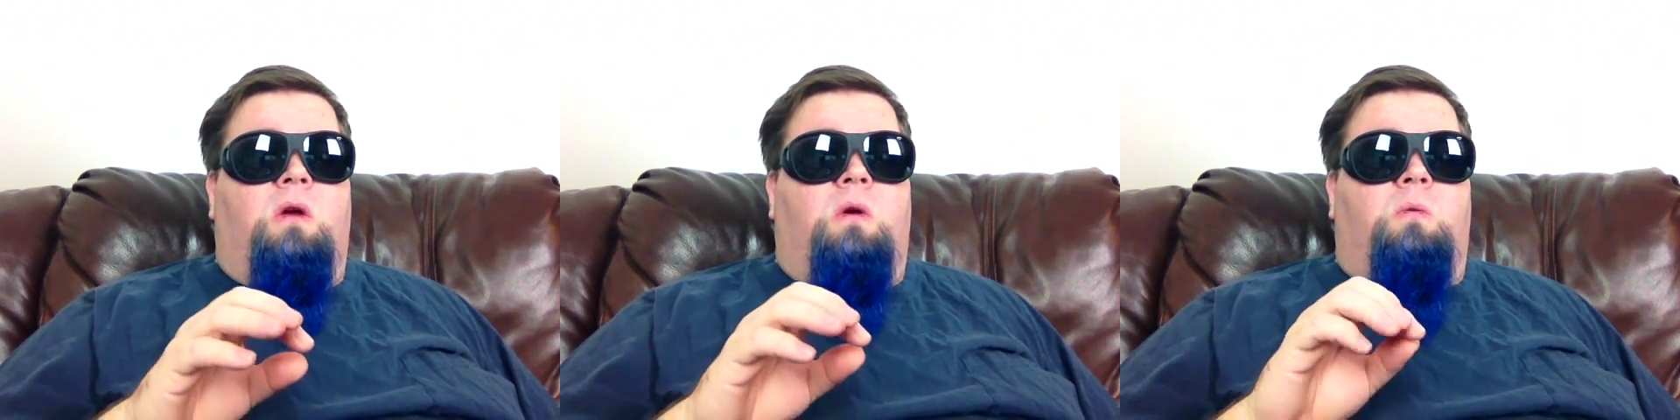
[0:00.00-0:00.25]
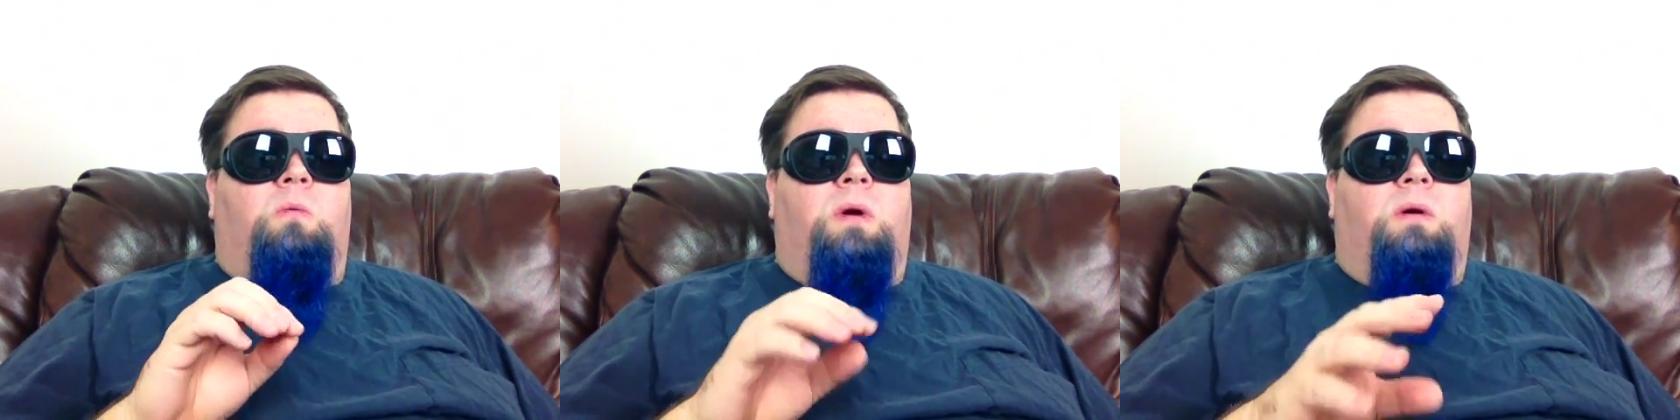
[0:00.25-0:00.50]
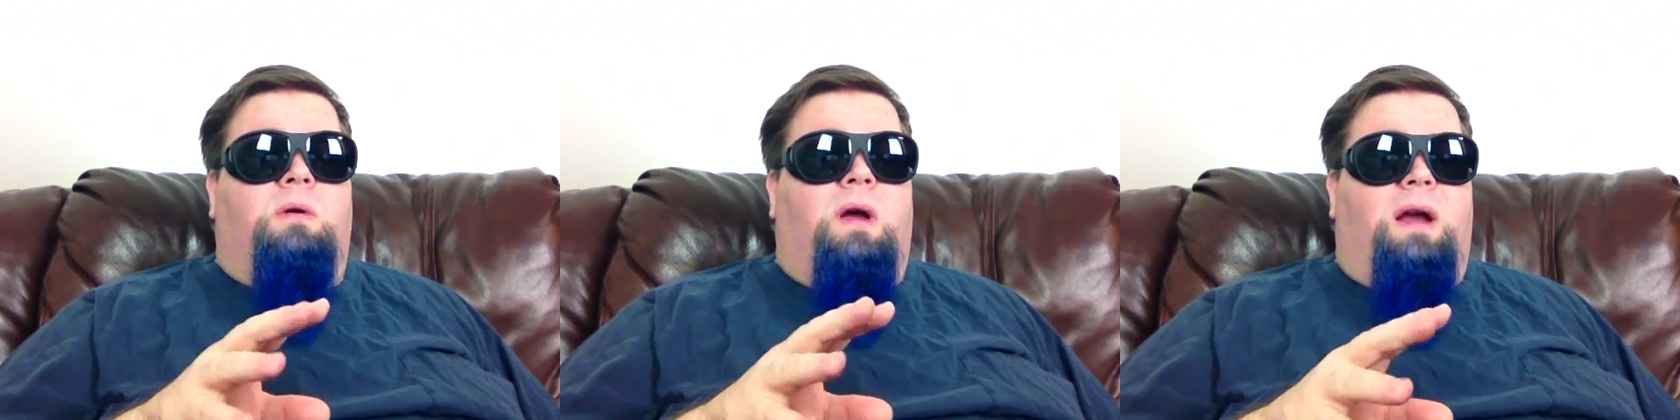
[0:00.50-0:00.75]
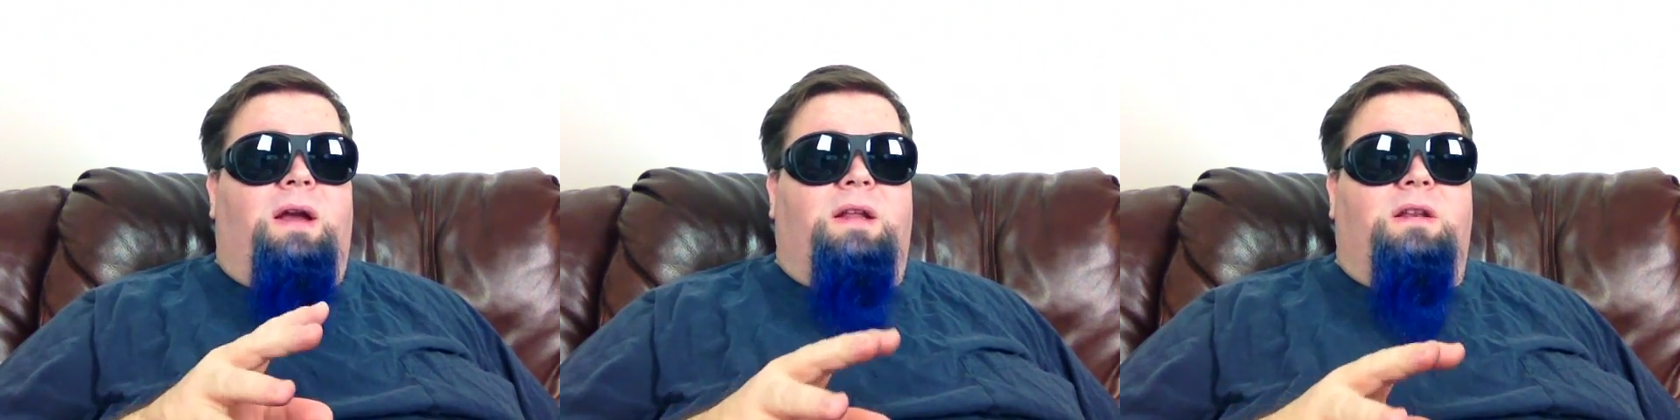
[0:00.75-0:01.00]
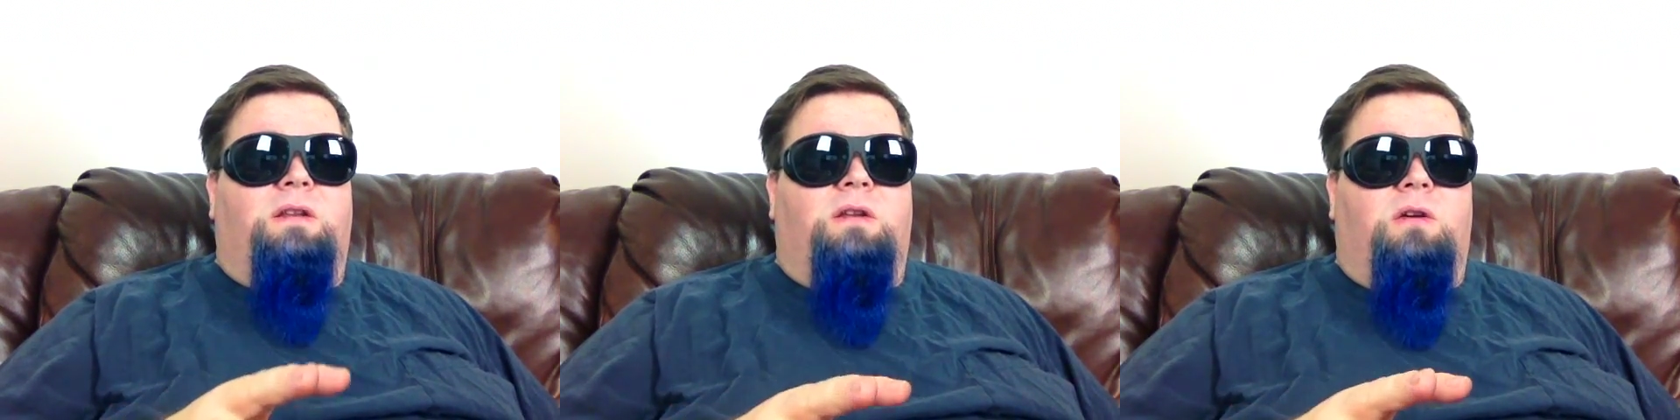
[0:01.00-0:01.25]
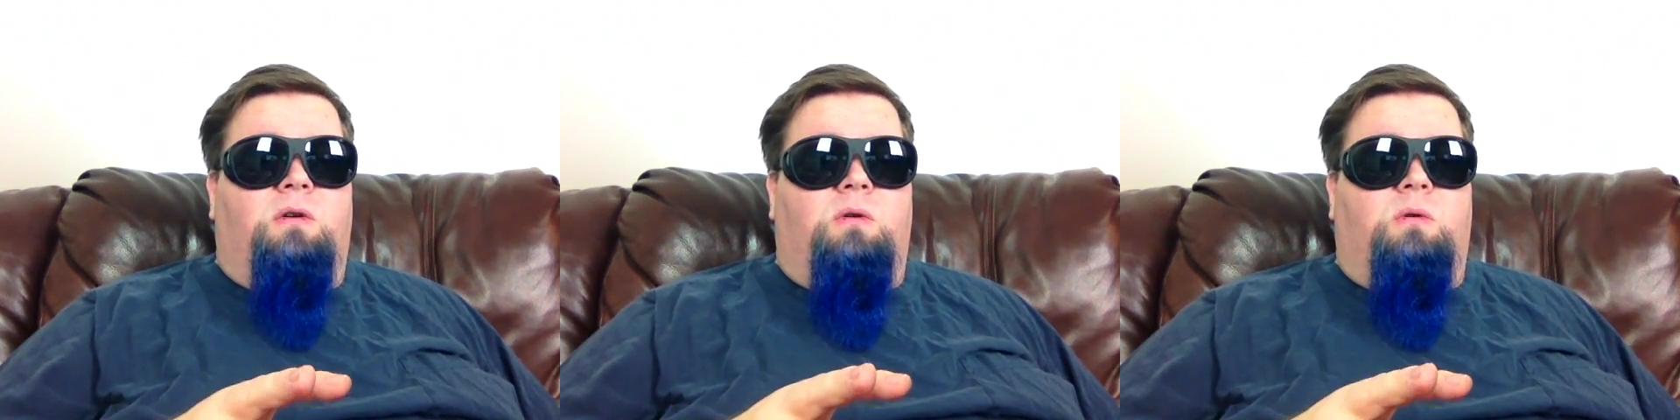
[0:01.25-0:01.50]
Well, I didn't
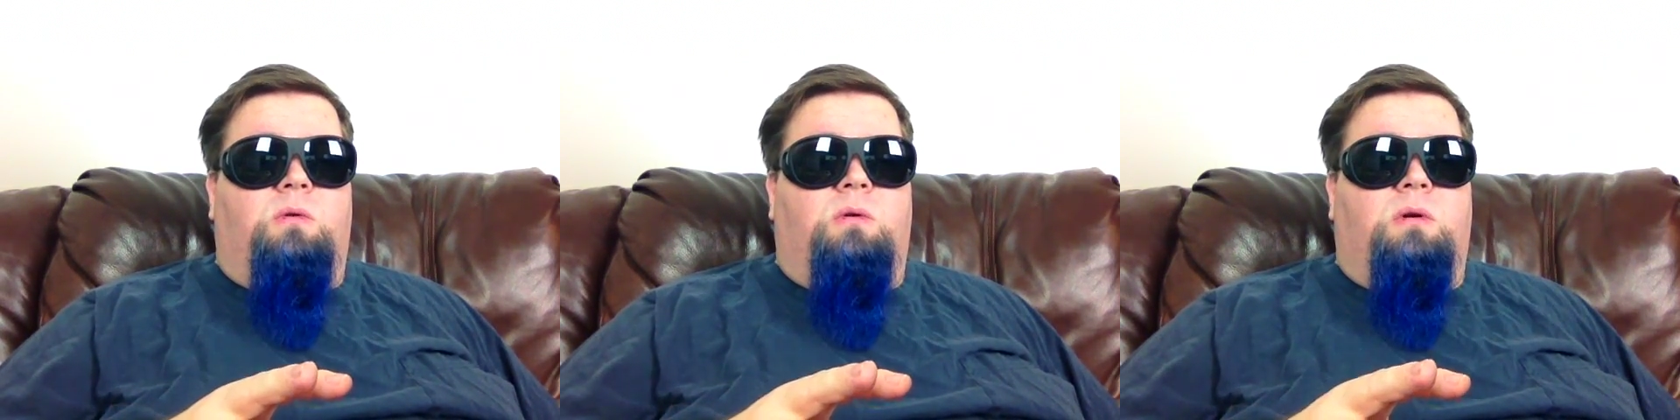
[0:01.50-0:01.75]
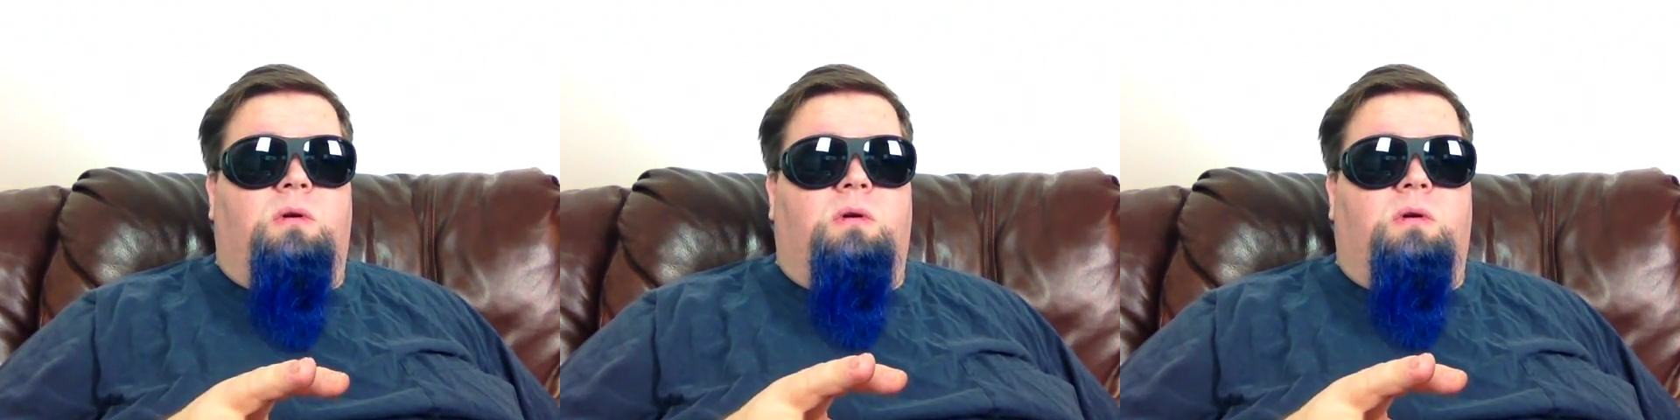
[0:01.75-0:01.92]
know